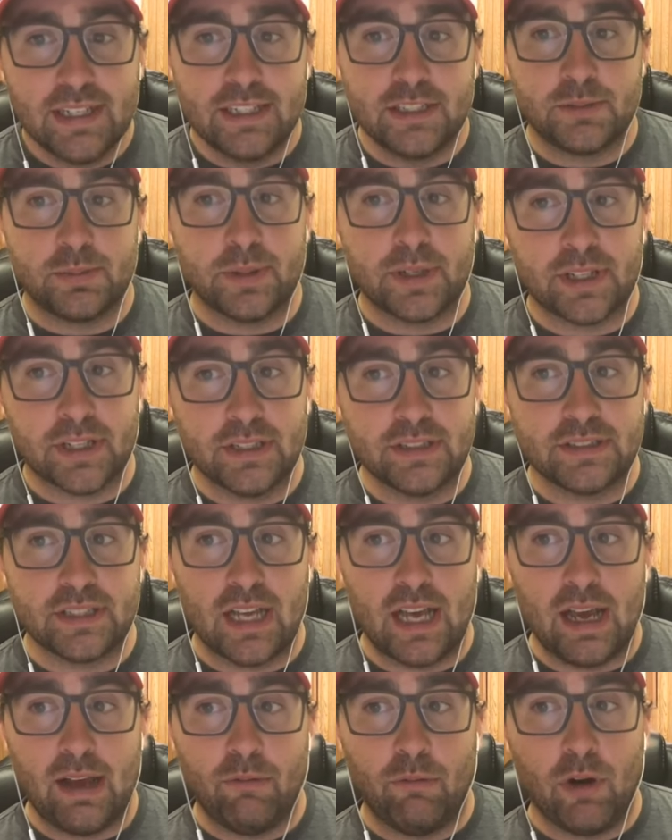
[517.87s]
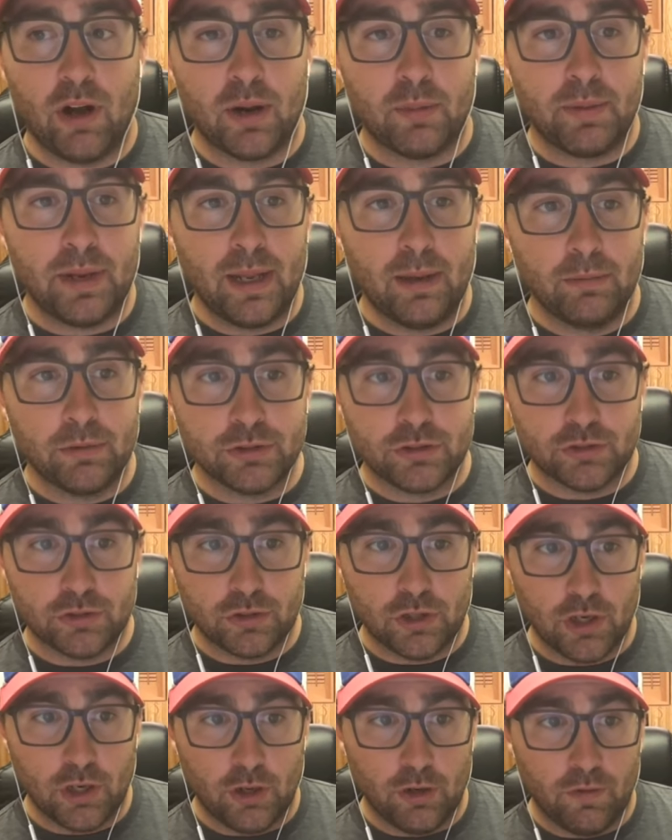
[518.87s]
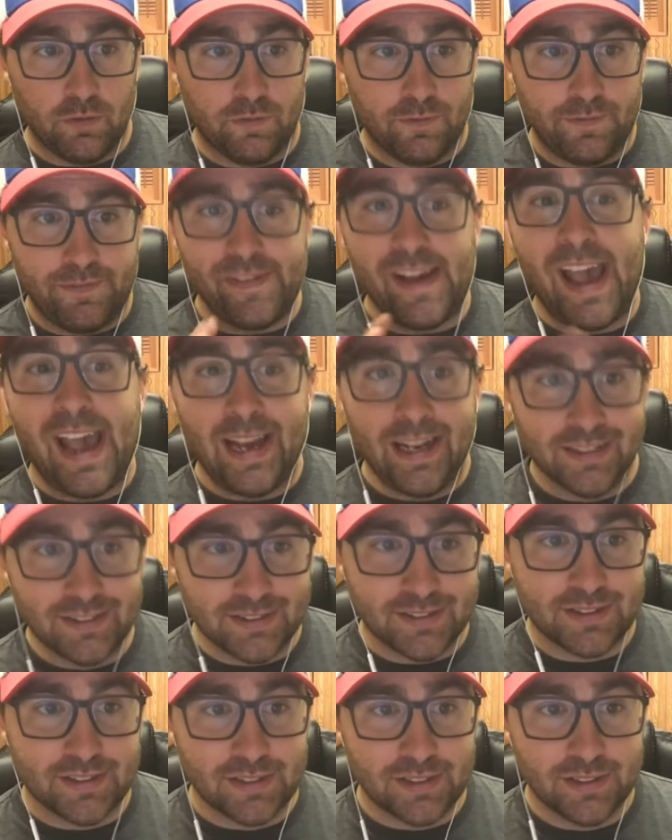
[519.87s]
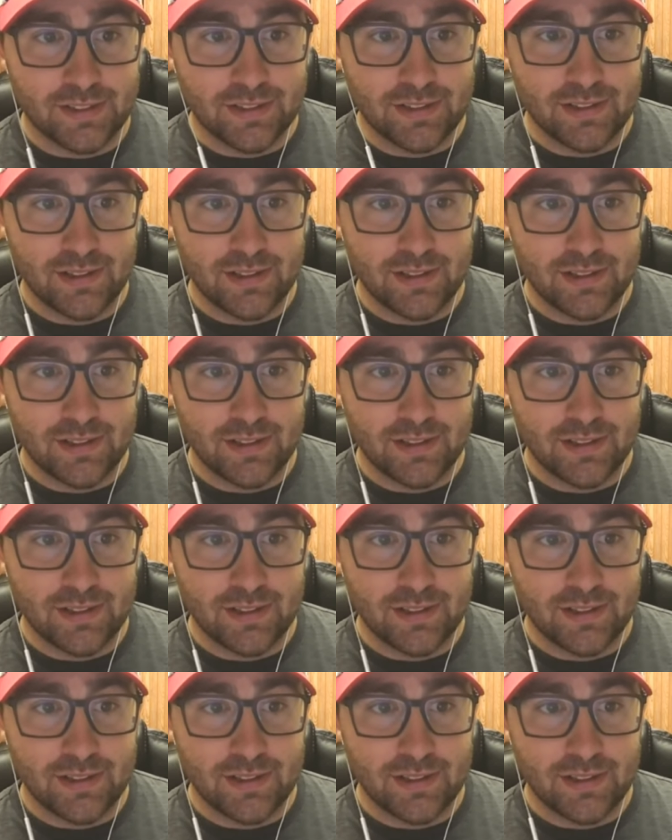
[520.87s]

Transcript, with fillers: is because I want to be able to go fast